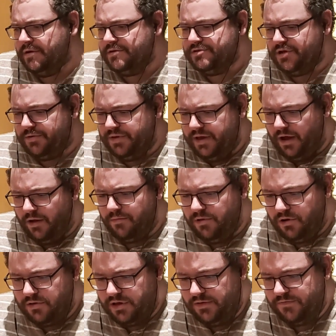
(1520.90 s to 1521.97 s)
So yeah, I'm
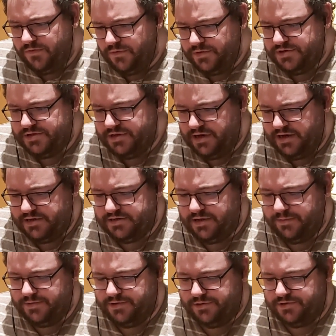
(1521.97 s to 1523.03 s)
looking forward to the next
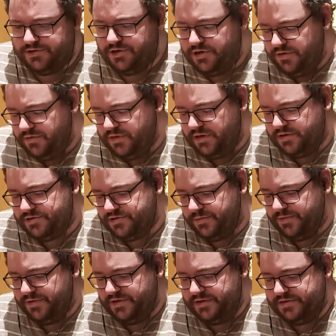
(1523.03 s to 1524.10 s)
episode, because I do think some
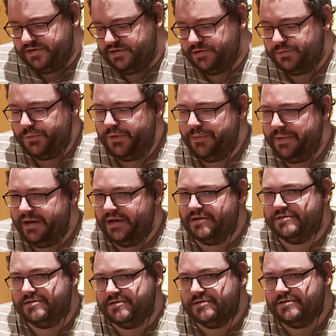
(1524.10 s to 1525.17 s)
of these things will be
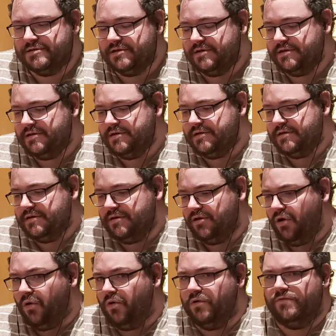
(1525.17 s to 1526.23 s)
answered.
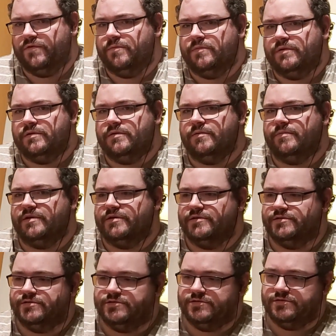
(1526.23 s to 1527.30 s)
Not all of them,
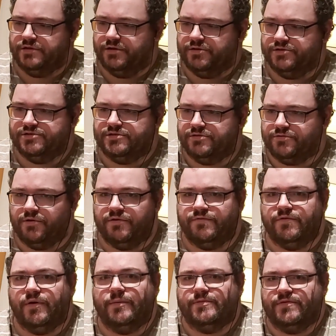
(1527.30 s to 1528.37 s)
because, you know, there's still quite a
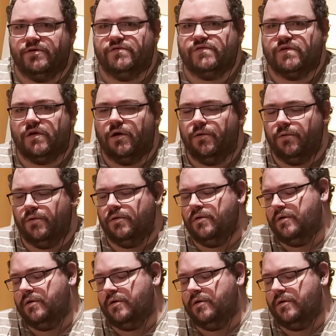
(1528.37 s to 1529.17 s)
few episodes to go.